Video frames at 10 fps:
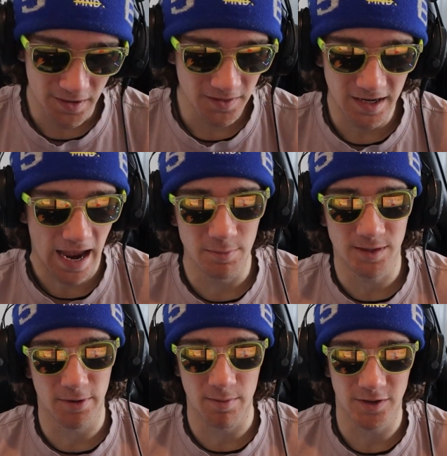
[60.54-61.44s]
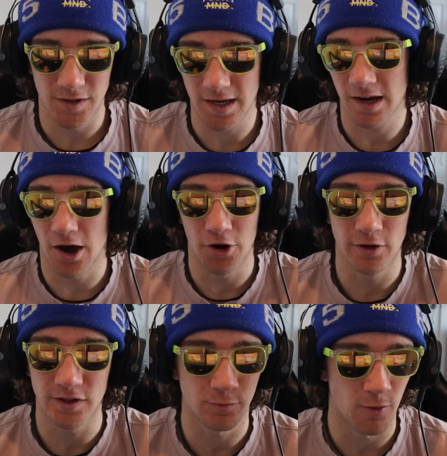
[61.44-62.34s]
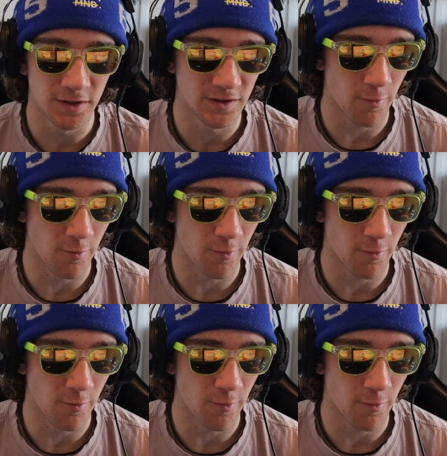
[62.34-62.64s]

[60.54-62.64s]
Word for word: I think the game is pretty much Nikocado just runs